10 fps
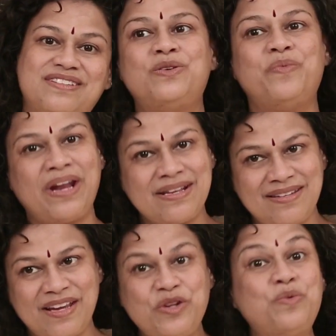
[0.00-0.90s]
So when I
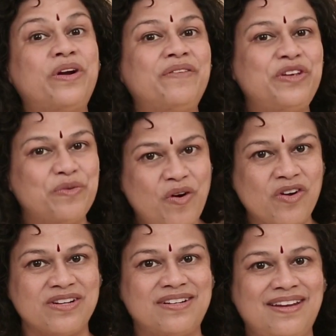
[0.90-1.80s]
say do whatever you
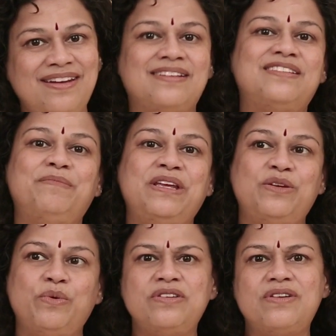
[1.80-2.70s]
want, it doesn't mean
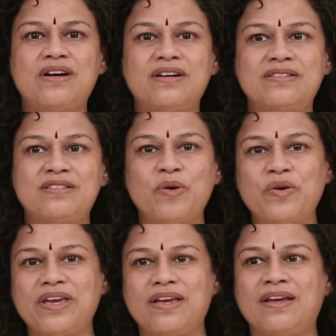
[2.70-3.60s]
doing drugs,
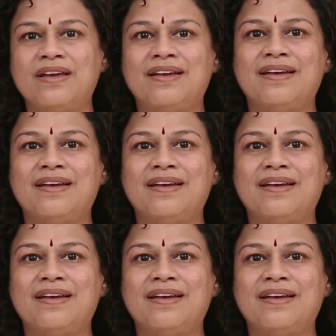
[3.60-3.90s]
smoking,